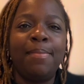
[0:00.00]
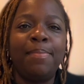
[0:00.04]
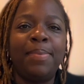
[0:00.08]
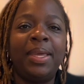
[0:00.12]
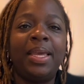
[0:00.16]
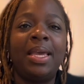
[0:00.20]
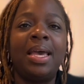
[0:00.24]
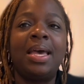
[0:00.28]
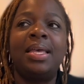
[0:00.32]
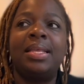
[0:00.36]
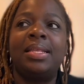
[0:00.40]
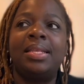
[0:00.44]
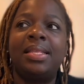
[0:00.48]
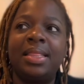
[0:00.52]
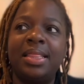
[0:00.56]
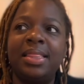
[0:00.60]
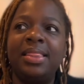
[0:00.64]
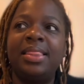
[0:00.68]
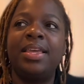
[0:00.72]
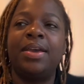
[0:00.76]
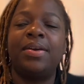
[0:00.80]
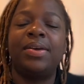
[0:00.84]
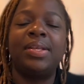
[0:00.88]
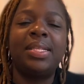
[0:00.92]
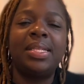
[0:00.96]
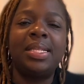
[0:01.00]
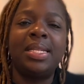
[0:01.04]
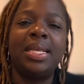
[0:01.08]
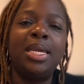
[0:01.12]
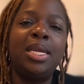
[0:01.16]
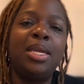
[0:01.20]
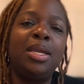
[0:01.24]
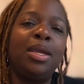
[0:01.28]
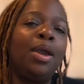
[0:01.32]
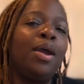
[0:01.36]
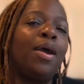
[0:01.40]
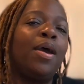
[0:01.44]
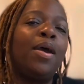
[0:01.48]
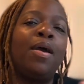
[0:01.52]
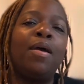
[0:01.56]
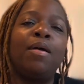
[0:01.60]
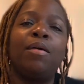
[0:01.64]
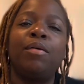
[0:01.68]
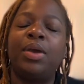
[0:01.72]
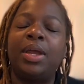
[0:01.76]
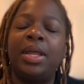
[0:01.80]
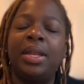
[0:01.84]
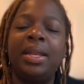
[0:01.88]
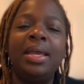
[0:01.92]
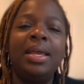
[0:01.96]
because they're seeing
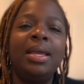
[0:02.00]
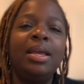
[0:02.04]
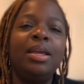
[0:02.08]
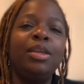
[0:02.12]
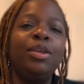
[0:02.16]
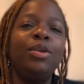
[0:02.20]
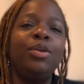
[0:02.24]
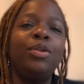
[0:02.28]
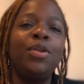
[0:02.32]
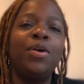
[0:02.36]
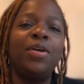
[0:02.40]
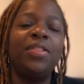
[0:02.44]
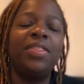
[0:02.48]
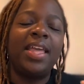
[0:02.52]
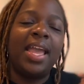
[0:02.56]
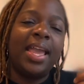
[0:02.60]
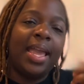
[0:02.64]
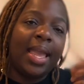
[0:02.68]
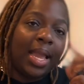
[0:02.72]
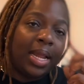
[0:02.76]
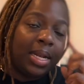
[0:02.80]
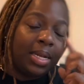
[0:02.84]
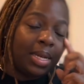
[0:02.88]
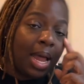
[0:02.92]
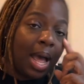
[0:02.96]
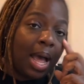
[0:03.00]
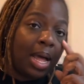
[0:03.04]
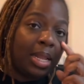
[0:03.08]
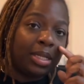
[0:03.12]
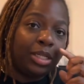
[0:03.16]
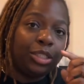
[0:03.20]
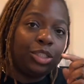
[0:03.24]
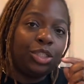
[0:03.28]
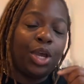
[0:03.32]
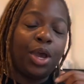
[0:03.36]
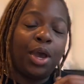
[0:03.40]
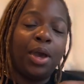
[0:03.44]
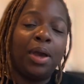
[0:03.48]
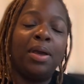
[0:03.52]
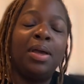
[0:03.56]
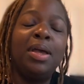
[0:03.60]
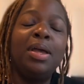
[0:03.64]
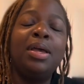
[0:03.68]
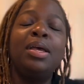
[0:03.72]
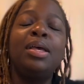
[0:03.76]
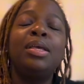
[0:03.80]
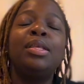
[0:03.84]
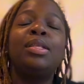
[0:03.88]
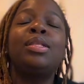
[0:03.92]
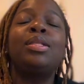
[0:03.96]
her and you know they acknowledge her
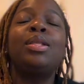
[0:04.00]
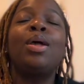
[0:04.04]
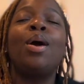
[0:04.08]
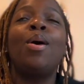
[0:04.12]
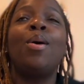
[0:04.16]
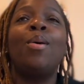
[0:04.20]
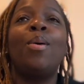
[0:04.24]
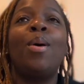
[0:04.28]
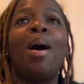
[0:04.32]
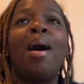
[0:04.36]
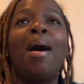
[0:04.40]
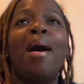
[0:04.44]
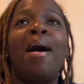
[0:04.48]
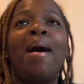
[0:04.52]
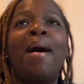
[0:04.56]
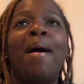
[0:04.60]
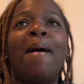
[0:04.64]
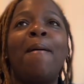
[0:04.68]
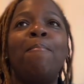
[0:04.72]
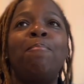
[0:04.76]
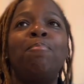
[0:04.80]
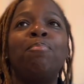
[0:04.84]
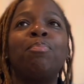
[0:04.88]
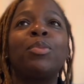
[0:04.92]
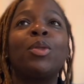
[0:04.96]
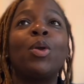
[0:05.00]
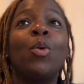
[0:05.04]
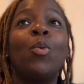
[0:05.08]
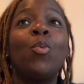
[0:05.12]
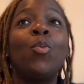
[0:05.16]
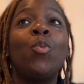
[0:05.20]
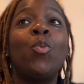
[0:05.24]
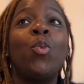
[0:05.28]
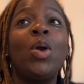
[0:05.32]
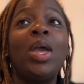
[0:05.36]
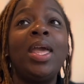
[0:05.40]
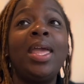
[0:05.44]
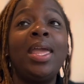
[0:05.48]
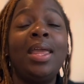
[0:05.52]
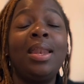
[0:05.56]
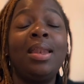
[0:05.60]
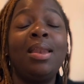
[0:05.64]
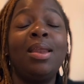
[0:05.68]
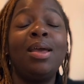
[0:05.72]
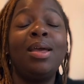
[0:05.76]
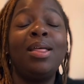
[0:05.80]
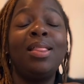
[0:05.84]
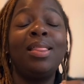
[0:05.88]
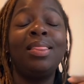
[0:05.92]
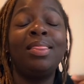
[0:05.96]
so um,
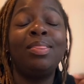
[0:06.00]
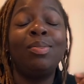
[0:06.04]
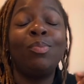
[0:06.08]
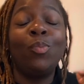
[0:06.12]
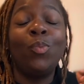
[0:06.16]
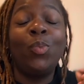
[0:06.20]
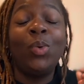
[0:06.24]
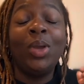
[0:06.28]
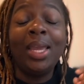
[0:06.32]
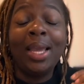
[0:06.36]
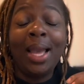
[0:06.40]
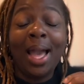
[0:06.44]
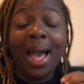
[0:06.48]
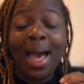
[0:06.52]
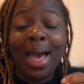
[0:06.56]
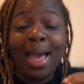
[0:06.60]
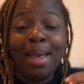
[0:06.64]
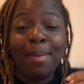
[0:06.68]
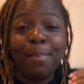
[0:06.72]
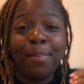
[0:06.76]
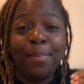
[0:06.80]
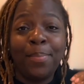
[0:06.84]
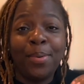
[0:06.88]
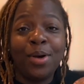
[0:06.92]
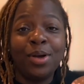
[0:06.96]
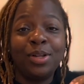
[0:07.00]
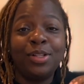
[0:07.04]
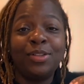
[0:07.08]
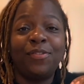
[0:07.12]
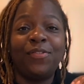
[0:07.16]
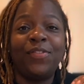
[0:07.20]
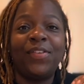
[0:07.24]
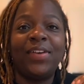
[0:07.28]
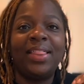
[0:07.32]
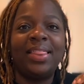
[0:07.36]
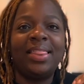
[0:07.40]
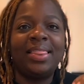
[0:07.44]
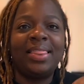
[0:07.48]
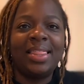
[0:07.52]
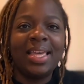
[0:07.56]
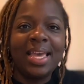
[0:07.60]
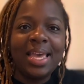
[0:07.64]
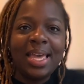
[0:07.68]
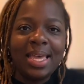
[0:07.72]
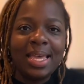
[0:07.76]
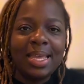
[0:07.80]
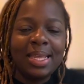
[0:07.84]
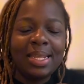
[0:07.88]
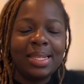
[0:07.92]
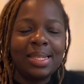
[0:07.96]
when we got booked for
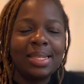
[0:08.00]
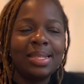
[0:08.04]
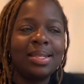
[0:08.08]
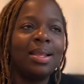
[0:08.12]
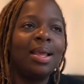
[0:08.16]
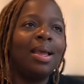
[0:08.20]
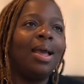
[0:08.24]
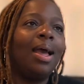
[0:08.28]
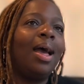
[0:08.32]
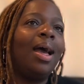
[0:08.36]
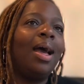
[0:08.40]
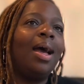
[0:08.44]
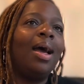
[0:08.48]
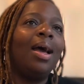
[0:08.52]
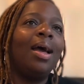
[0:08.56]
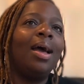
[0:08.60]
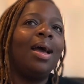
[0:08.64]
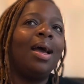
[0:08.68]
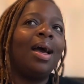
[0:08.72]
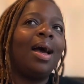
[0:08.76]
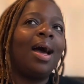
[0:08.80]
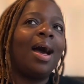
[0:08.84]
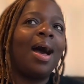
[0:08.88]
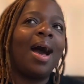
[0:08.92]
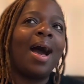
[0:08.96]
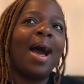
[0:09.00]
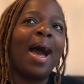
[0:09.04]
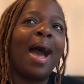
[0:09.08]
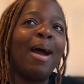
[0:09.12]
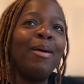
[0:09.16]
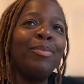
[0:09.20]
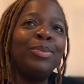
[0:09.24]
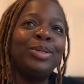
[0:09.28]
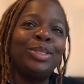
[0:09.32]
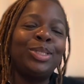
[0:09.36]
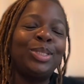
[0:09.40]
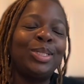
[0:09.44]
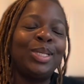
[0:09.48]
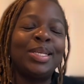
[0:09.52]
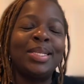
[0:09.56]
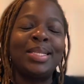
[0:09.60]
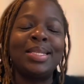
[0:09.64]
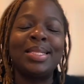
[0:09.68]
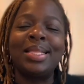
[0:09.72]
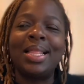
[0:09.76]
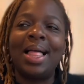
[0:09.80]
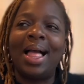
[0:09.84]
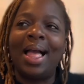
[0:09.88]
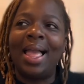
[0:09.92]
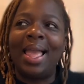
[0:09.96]
this i was
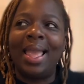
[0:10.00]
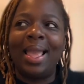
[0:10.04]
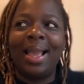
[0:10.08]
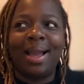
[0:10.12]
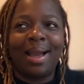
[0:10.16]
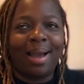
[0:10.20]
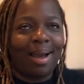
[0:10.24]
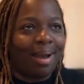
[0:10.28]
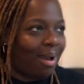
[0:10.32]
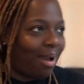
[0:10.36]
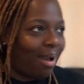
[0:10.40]
just like